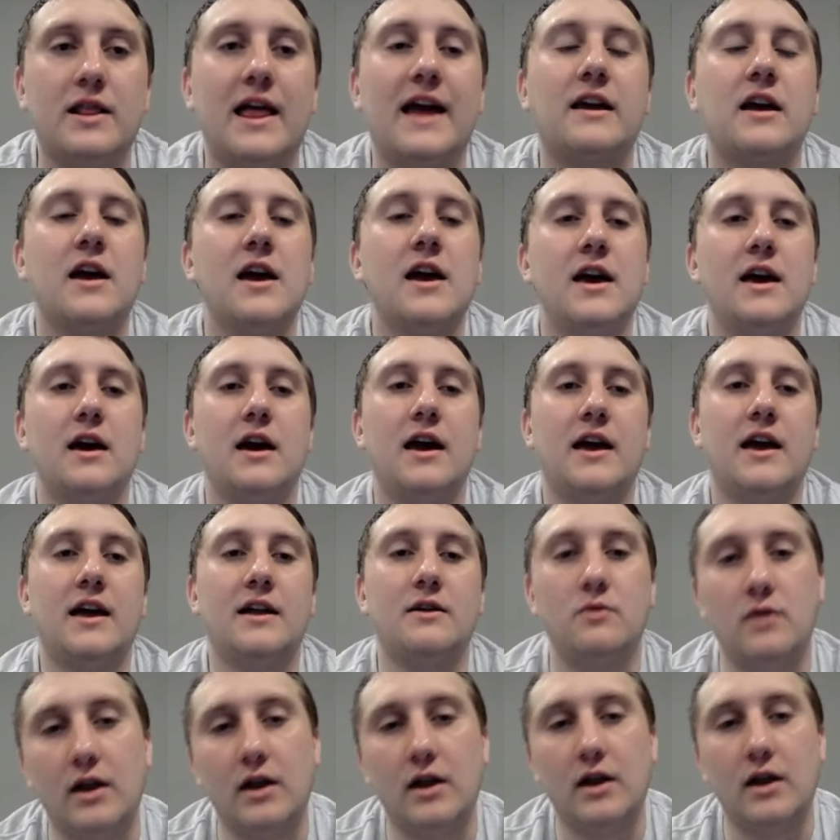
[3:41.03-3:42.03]
Like
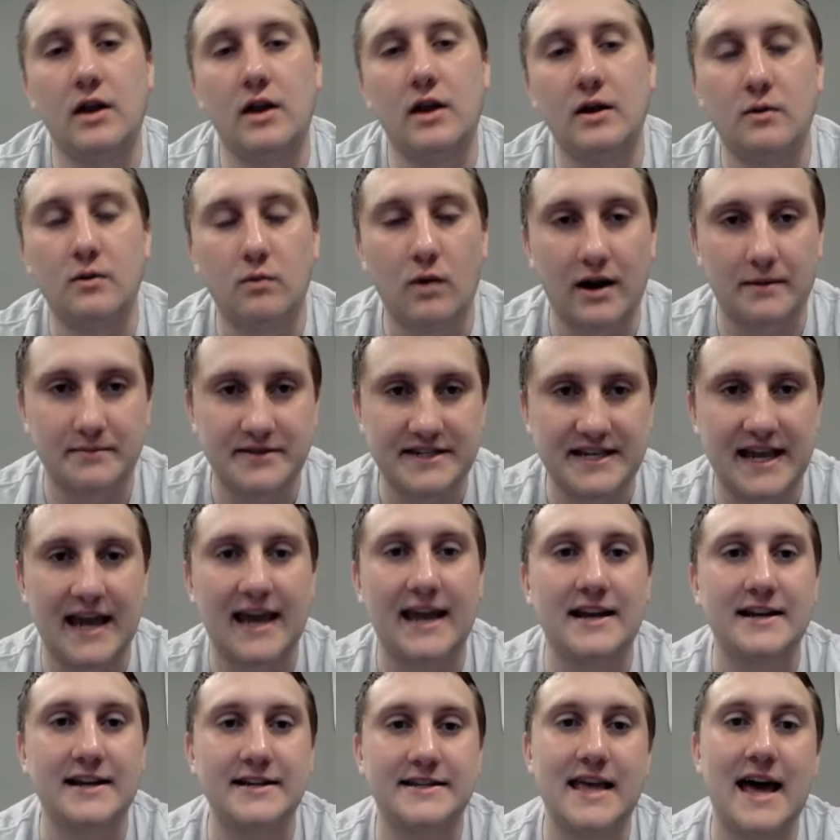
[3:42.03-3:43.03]
in what I'm
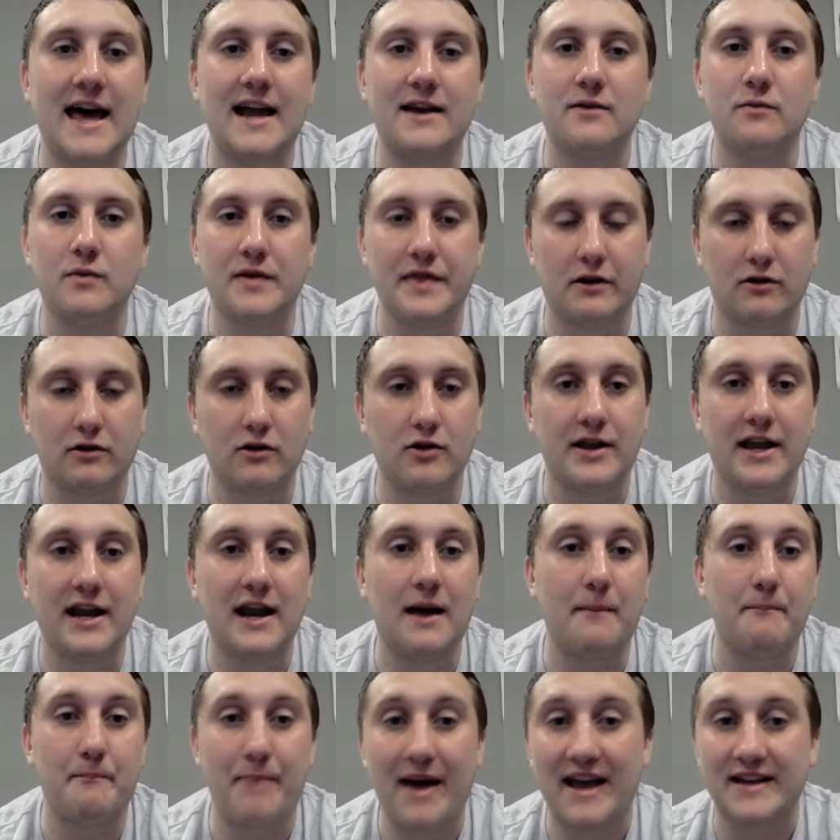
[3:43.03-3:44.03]
saying is that when they're looking
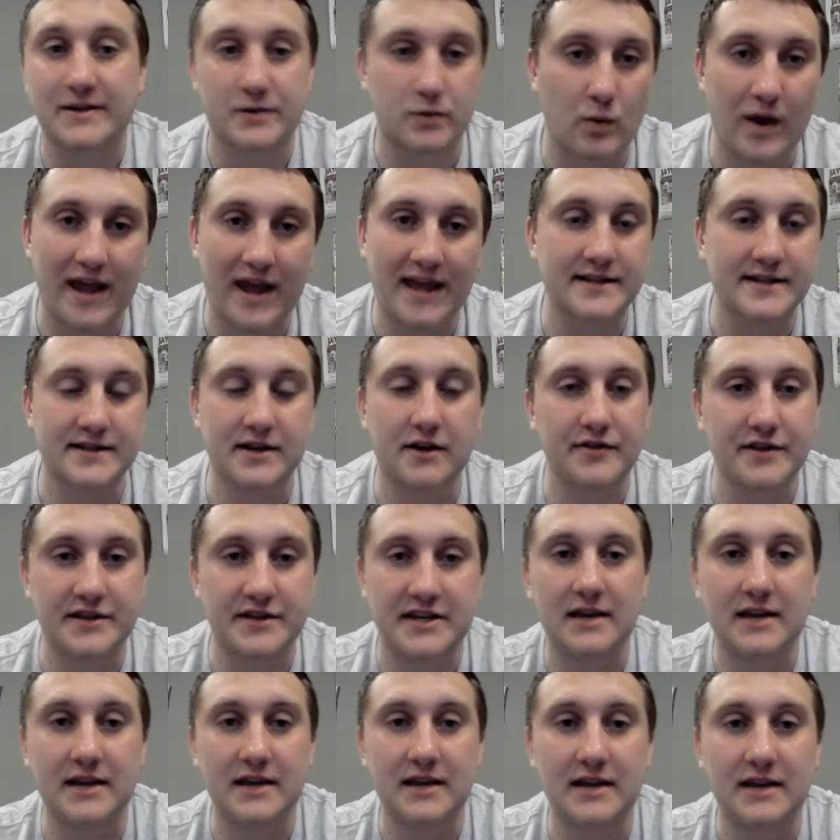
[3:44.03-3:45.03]
at best wins on
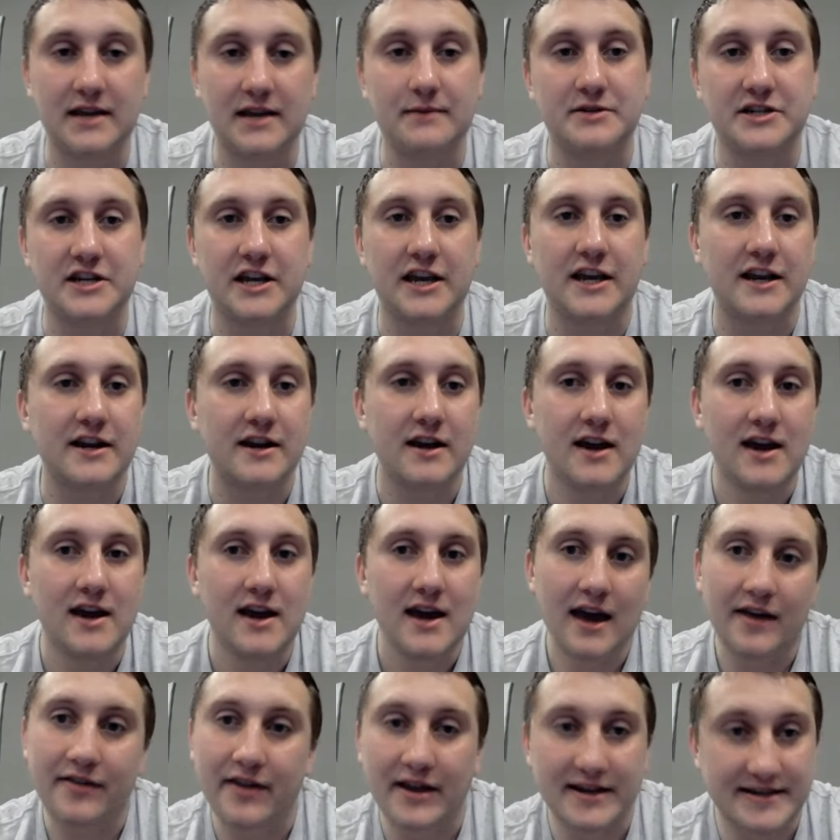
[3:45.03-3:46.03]
the team sheet
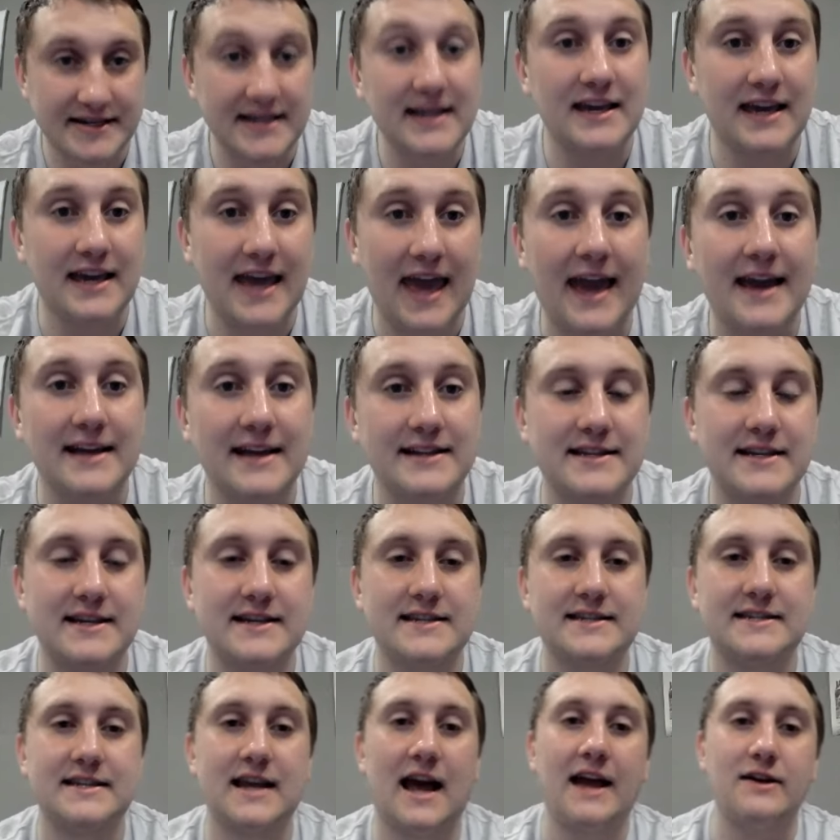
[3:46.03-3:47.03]
and they see
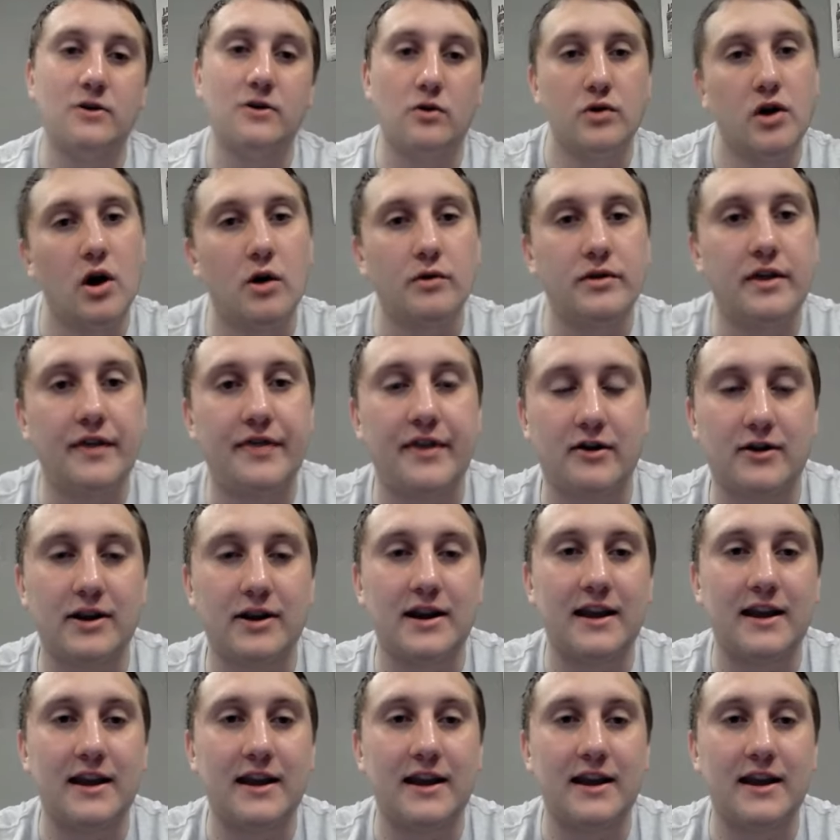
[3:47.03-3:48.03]
Kansas, I don't know that they're
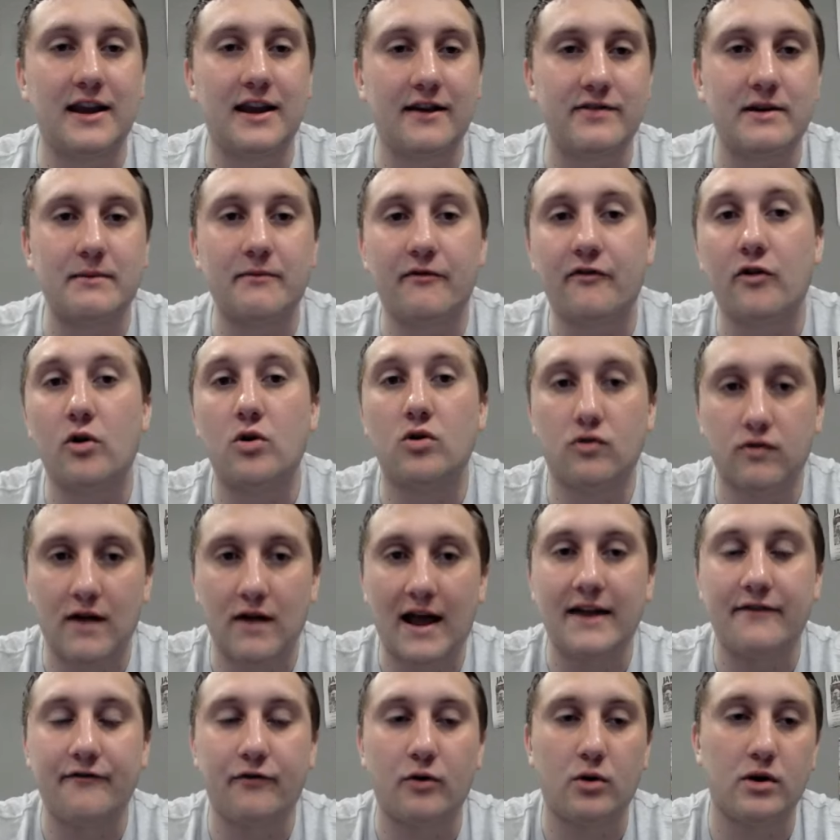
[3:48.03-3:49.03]
going to give them full
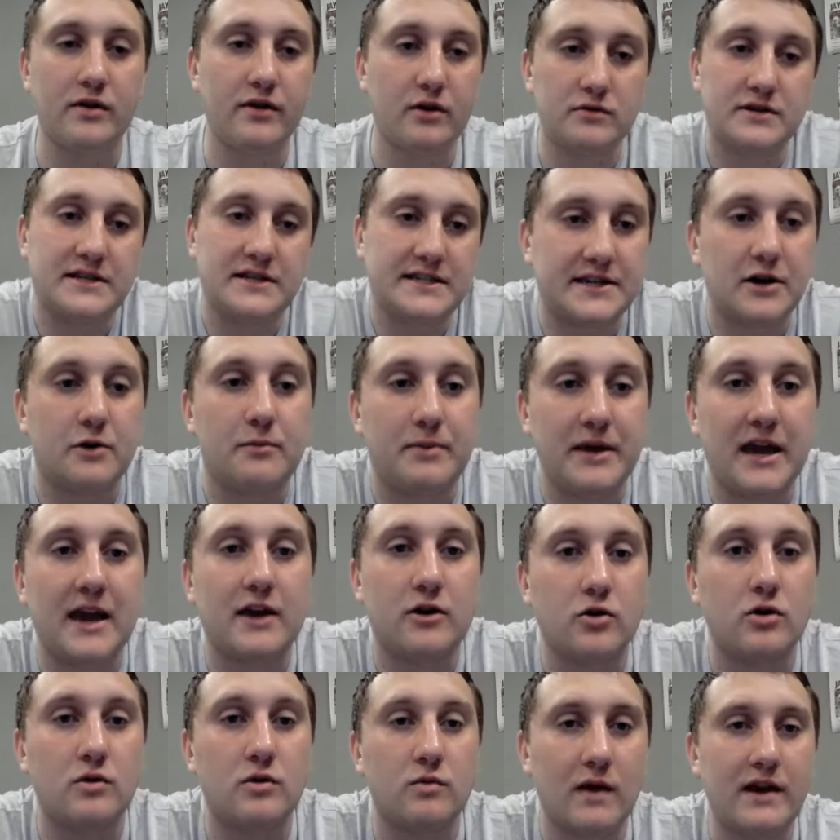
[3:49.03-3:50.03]
credit for it, though it would still be a
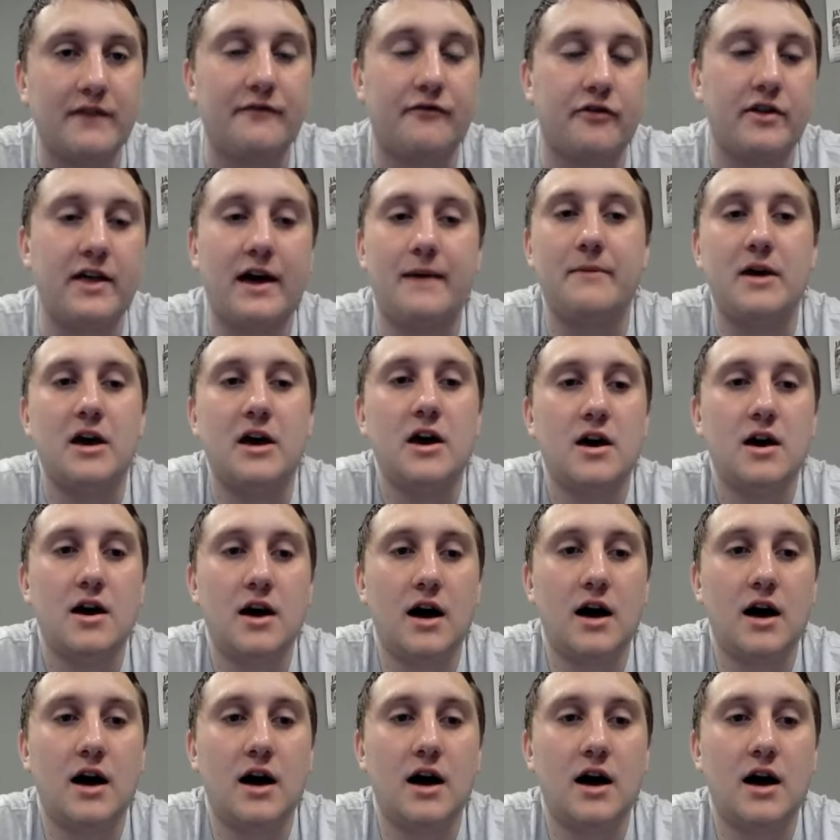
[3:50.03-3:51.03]
good win for them,
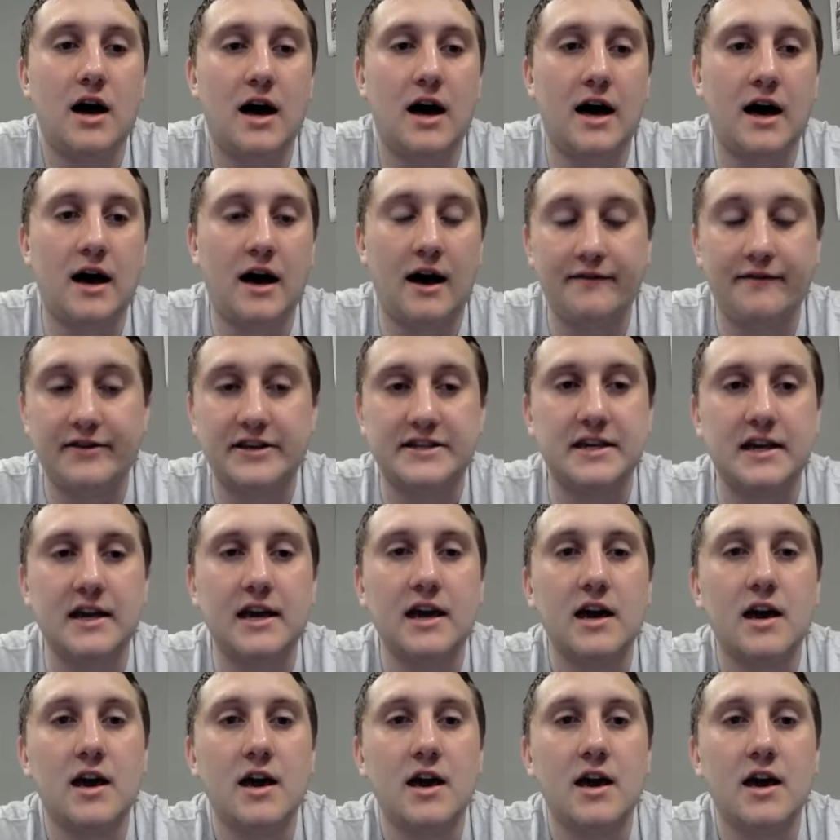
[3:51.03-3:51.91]
obviously.